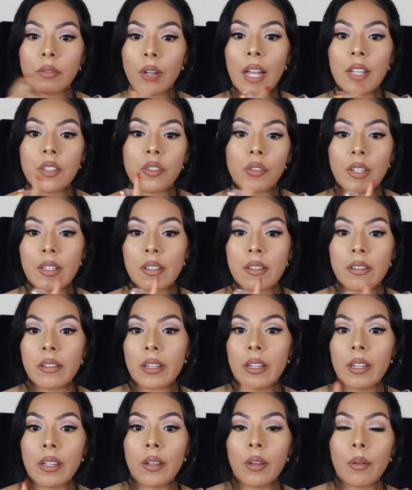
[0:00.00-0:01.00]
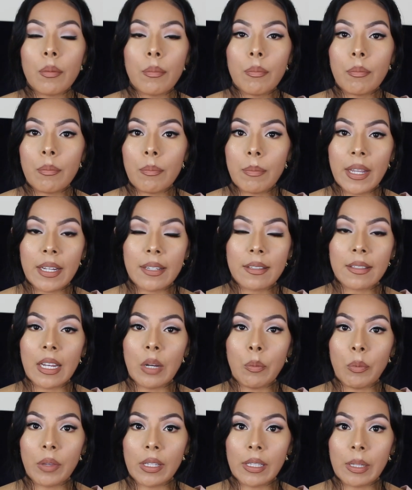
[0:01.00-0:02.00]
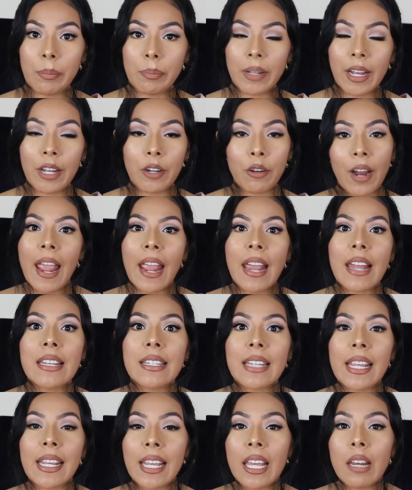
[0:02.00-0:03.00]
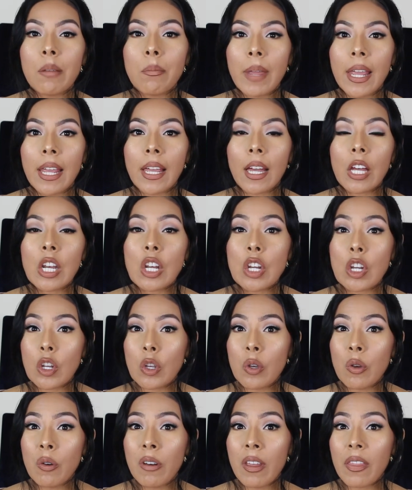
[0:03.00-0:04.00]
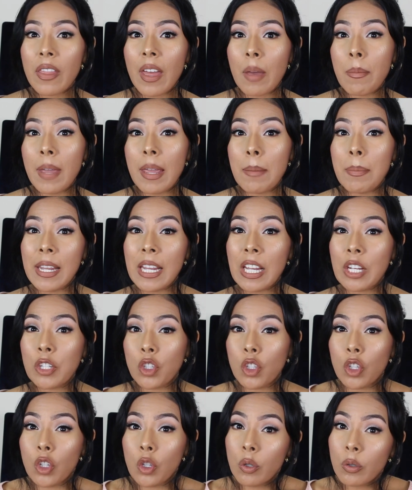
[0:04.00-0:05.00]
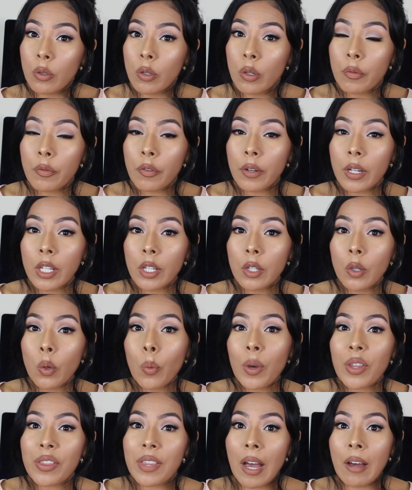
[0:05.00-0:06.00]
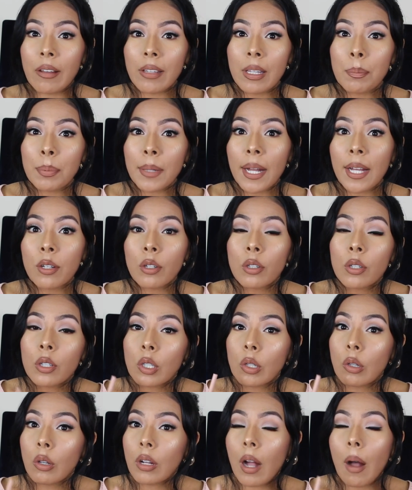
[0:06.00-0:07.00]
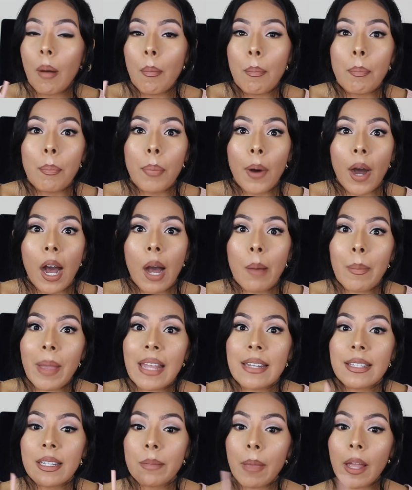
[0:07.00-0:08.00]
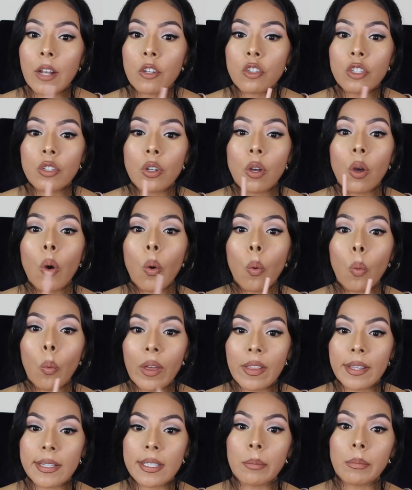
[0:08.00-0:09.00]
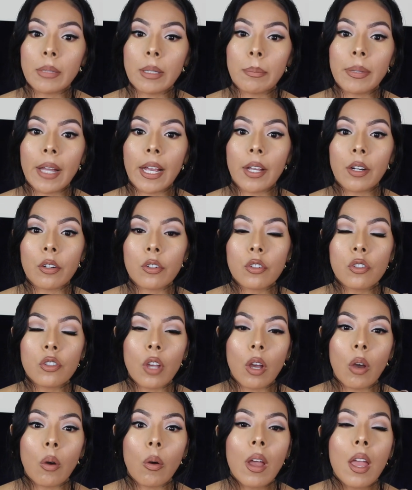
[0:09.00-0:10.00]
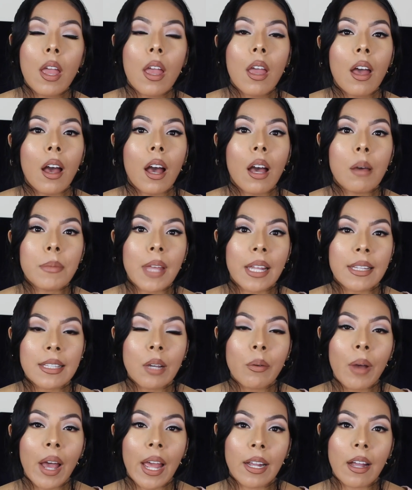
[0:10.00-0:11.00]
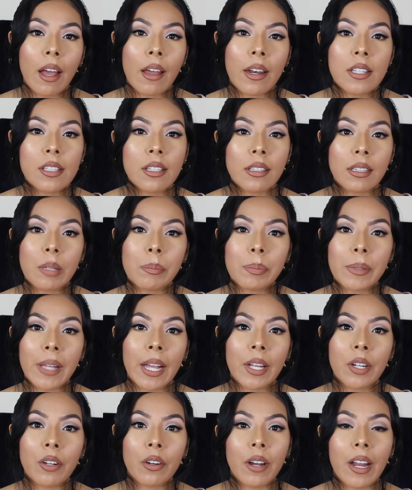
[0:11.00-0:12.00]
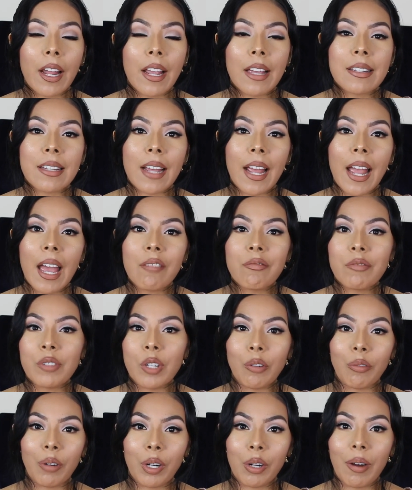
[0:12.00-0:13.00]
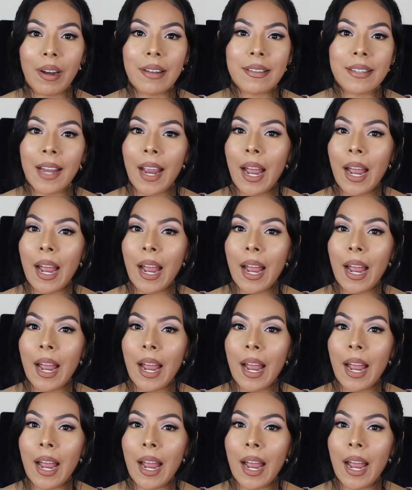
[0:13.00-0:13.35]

As you can see, mixed in with a lip liner and it can make a nude that may be too nude for you without lip liner look bomb and dimensional with some lip liner. So um, that's how I got into lip liner and I have no regrets.